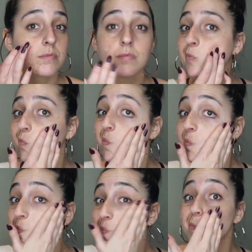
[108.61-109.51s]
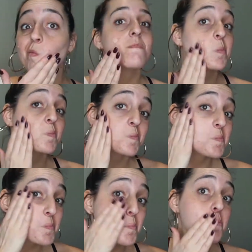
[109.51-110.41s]
So just put that all over
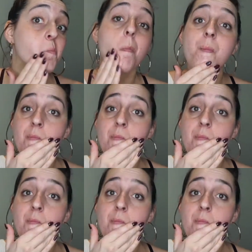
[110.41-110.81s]
the face.